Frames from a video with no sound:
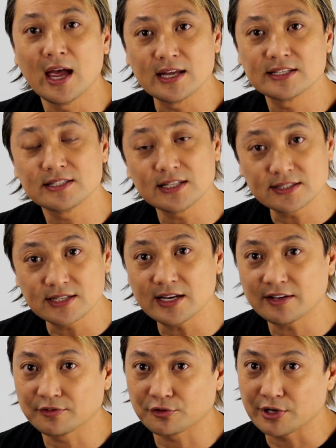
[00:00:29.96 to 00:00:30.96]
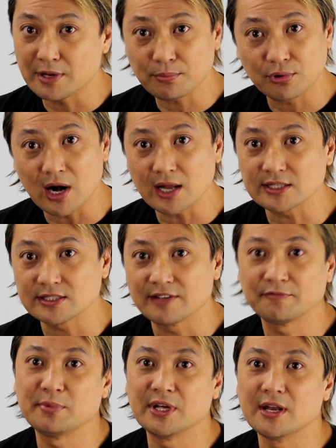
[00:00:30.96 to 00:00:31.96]
And since then, I've created products
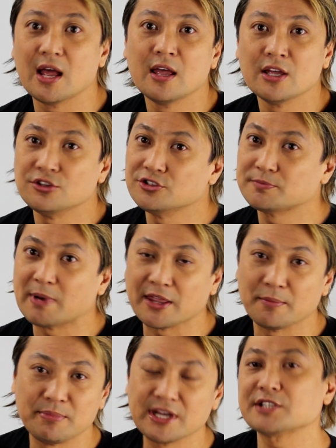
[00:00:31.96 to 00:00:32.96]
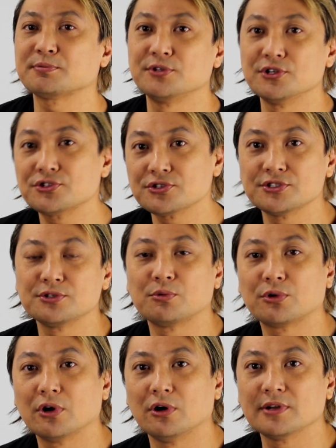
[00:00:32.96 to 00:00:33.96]
that have been used by the biggest producers in the
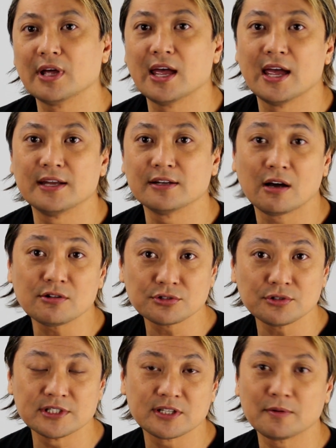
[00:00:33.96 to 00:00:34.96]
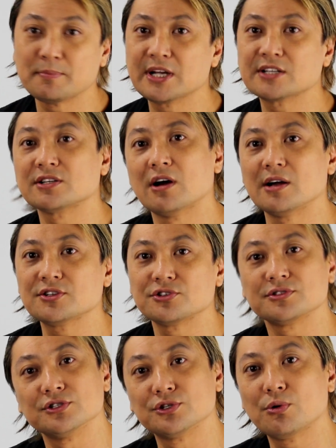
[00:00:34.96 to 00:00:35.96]
world and also in some of the biggest
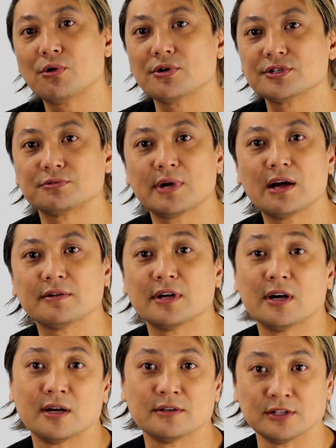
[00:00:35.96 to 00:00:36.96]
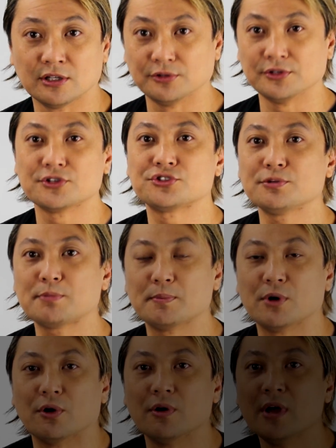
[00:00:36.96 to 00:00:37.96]
concerts and tours around, including the Super
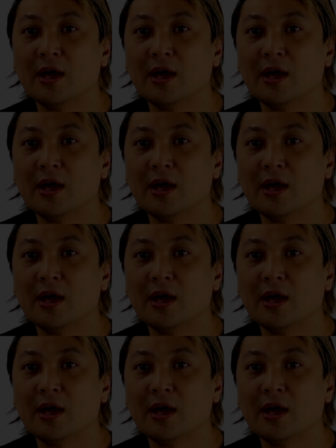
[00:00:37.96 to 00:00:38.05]
Bowl.